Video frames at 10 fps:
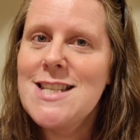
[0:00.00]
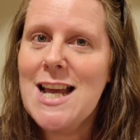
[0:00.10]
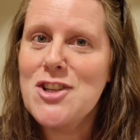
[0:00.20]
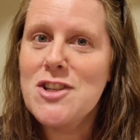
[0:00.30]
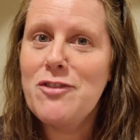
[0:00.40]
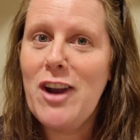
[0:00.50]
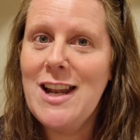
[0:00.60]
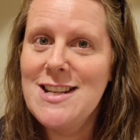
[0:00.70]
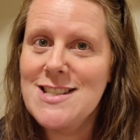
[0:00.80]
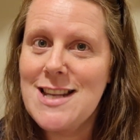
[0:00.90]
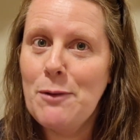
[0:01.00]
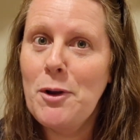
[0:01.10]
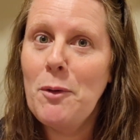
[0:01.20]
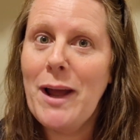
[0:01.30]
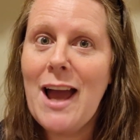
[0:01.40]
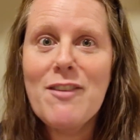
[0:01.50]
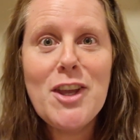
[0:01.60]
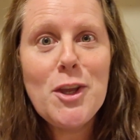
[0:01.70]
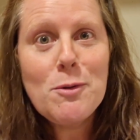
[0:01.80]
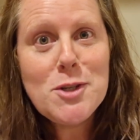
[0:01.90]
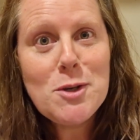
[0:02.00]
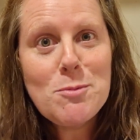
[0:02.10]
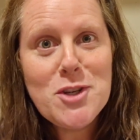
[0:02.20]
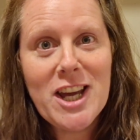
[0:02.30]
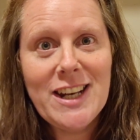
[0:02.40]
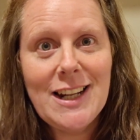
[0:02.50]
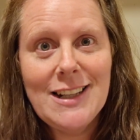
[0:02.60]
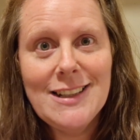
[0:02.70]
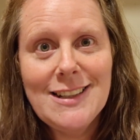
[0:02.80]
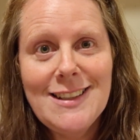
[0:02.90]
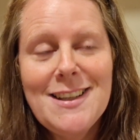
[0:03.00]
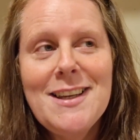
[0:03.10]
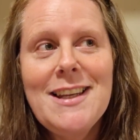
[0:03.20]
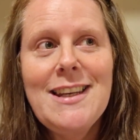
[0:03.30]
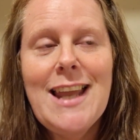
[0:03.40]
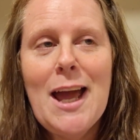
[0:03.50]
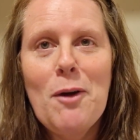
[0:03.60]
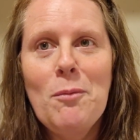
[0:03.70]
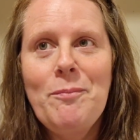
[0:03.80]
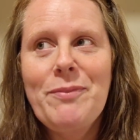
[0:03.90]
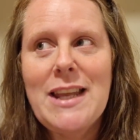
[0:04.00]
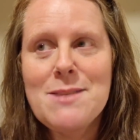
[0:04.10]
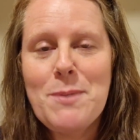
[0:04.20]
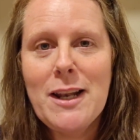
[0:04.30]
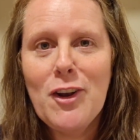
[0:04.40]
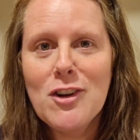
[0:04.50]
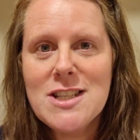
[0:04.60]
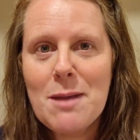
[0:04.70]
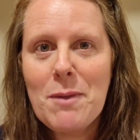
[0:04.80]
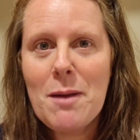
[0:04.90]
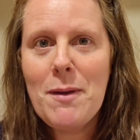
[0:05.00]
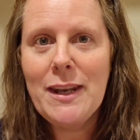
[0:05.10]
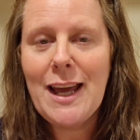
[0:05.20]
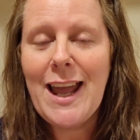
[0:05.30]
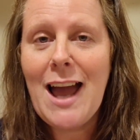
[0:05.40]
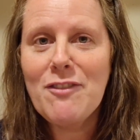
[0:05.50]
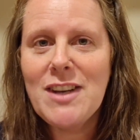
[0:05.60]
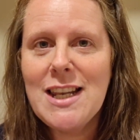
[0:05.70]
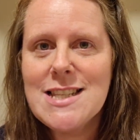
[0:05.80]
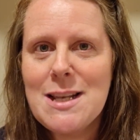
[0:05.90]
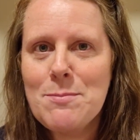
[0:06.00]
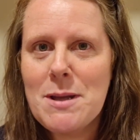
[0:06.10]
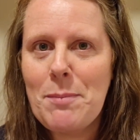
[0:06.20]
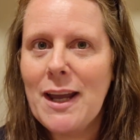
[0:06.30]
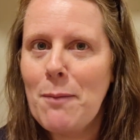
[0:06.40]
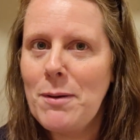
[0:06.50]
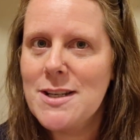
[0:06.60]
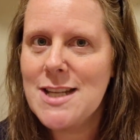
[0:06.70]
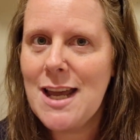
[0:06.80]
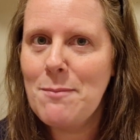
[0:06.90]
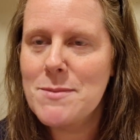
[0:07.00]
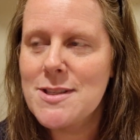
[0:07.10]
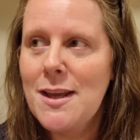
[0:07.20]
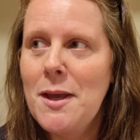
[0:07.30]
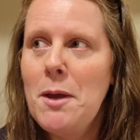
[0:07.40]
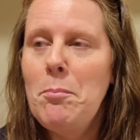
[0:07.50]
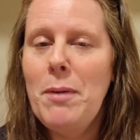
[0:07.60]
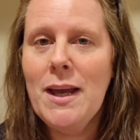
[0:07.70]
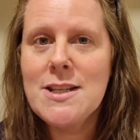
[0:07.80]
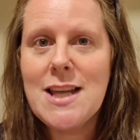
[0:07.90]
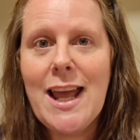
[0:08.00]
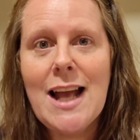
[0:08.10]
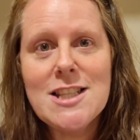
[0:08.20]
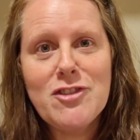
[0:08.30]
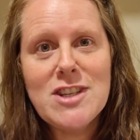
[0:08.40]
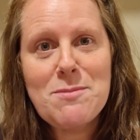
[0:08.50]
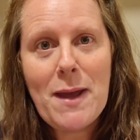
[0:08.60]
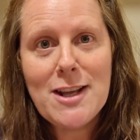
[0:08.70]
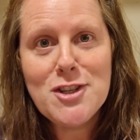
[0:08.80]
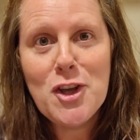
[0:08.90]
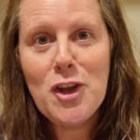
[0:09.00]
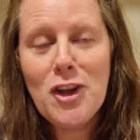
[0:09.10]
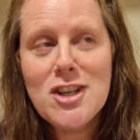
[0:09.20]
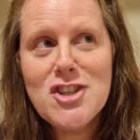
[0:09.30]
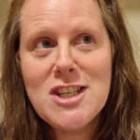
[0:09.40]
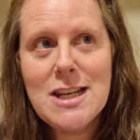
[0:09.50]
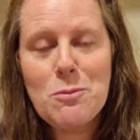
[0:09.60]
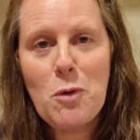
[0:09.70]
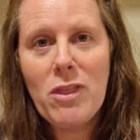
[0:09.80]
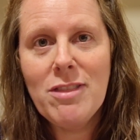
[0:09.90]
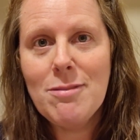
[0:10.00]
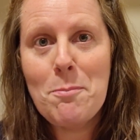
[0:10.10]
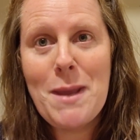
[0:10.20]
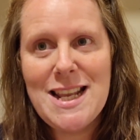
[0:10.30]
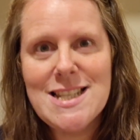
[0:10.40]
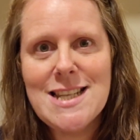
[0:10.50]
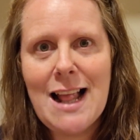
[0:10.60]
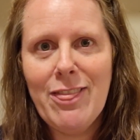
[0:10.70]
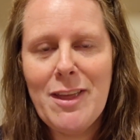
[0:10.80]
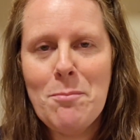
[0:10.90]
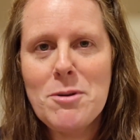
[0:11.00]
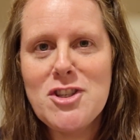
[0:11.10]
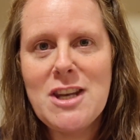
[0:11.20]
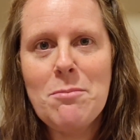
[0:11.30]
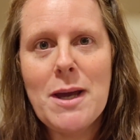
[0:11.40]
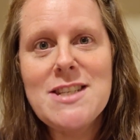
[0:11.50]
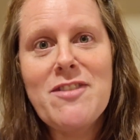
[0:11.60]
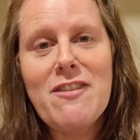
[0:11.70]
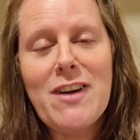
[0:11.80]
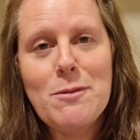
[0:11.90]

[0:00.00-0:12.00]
Tasha's friends, now know I have a YouTube channel. Now, it's been a long time coming. I have nearly slipped up a couple of times, but I had to respect her. She didn't want me to tell them, but she didn't mind if they